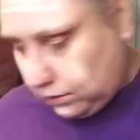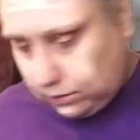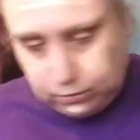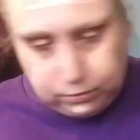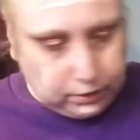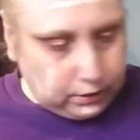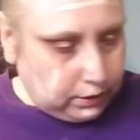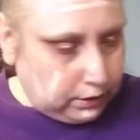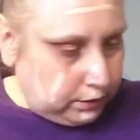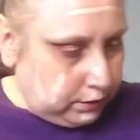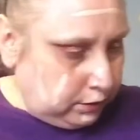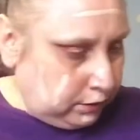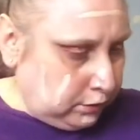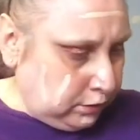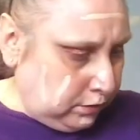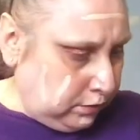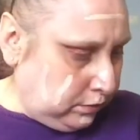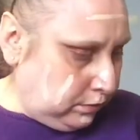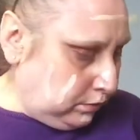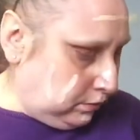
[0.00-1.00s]
There you
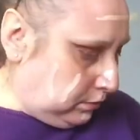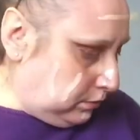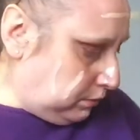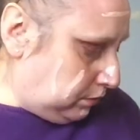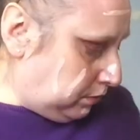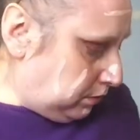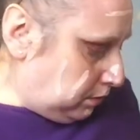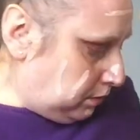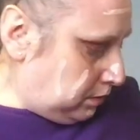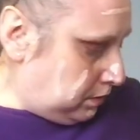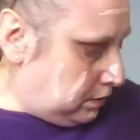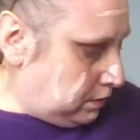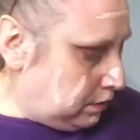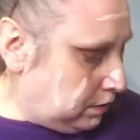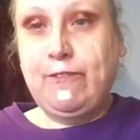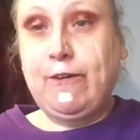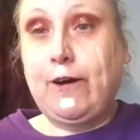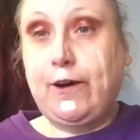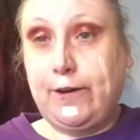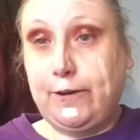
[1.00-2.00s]
go.
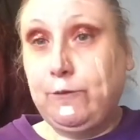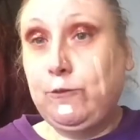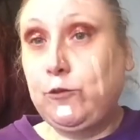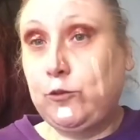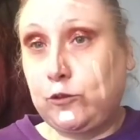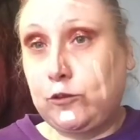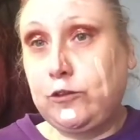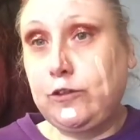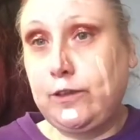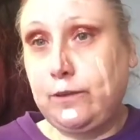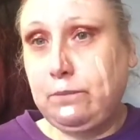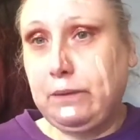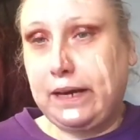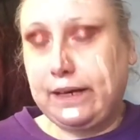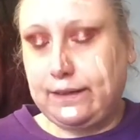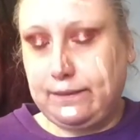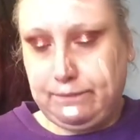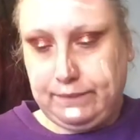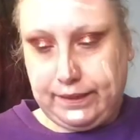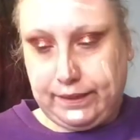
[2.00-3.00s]
Right, it was to the
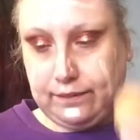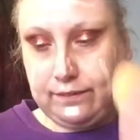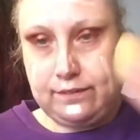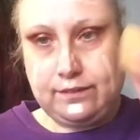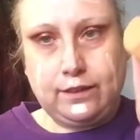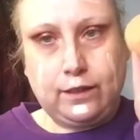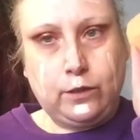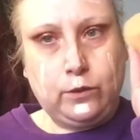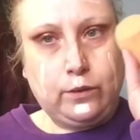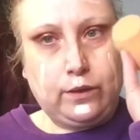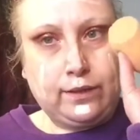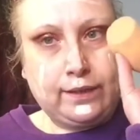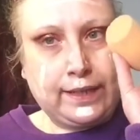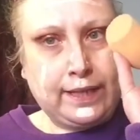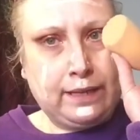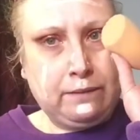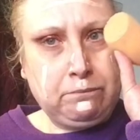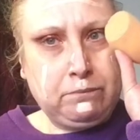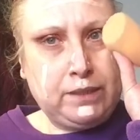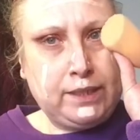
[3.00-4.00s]
back of me. So I
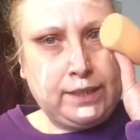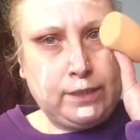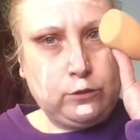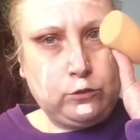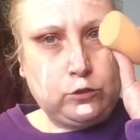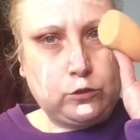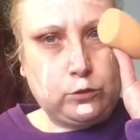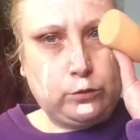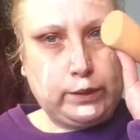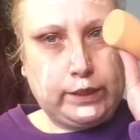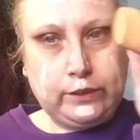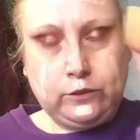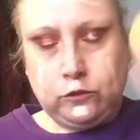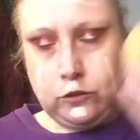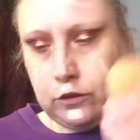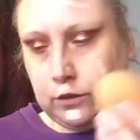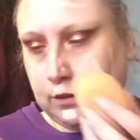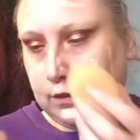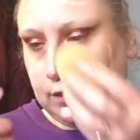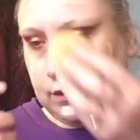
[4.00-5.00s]
get my little squidge
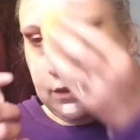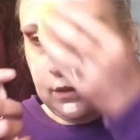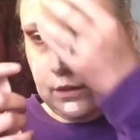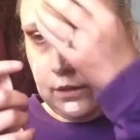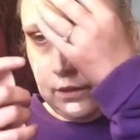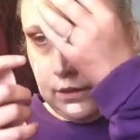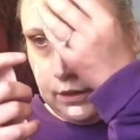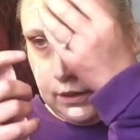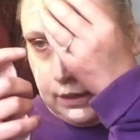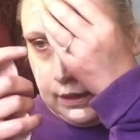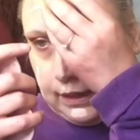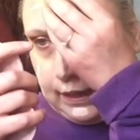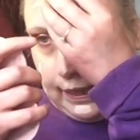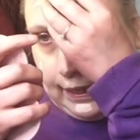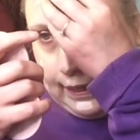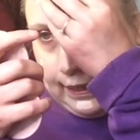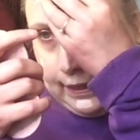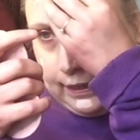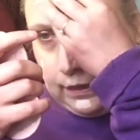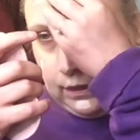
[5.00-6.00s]

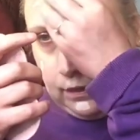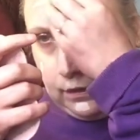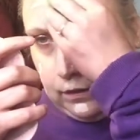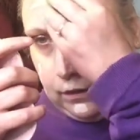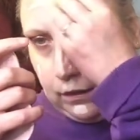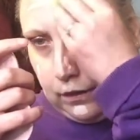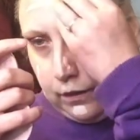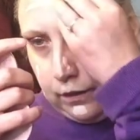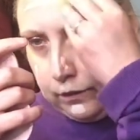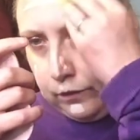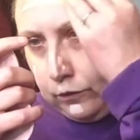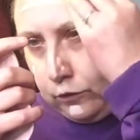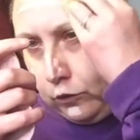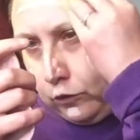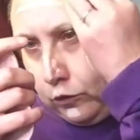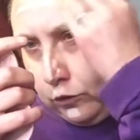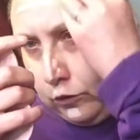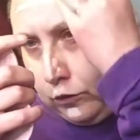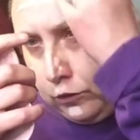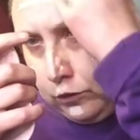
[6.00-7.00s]
and I
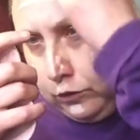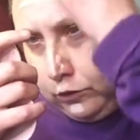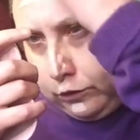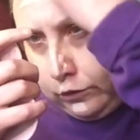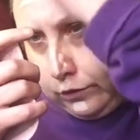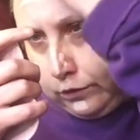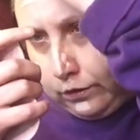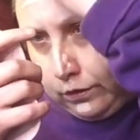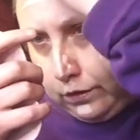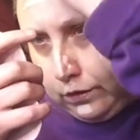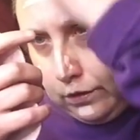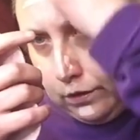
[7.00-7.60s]
just